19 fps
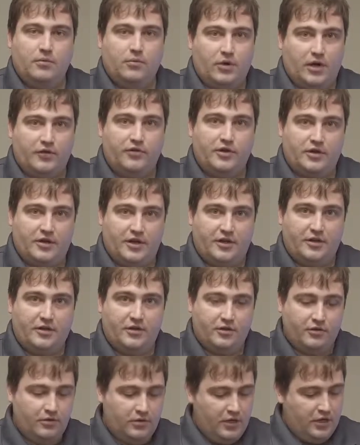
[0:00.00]
whatever you need to
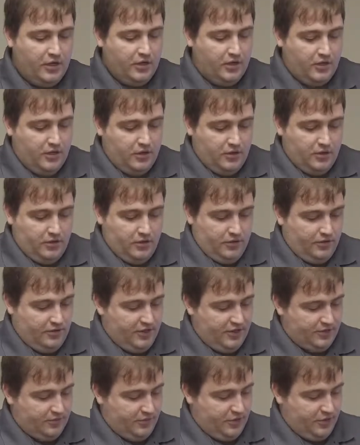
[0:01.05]
do.
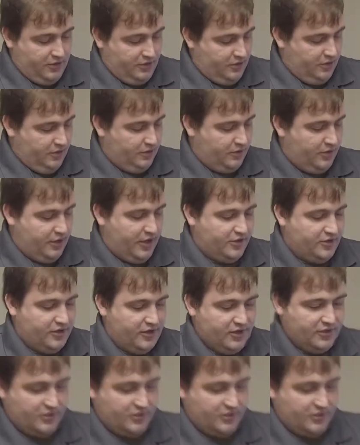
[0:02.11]
This one, as you